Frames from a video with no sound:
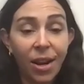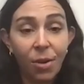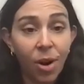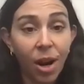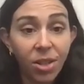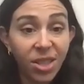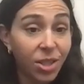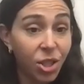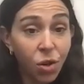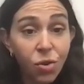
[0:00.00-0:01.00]
anywhere else
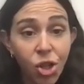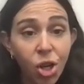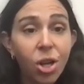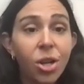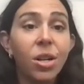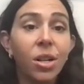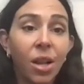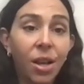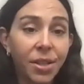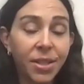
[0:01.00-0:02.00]
on social,
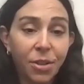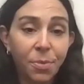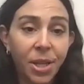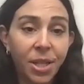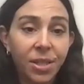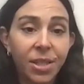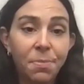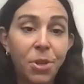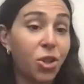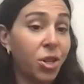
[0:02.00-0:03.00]
all these other places,
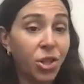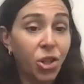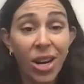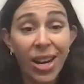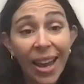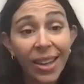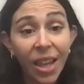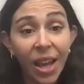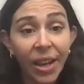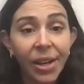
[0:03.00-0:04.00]
make sure it has a great
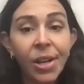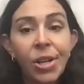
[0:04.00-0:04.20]
headline.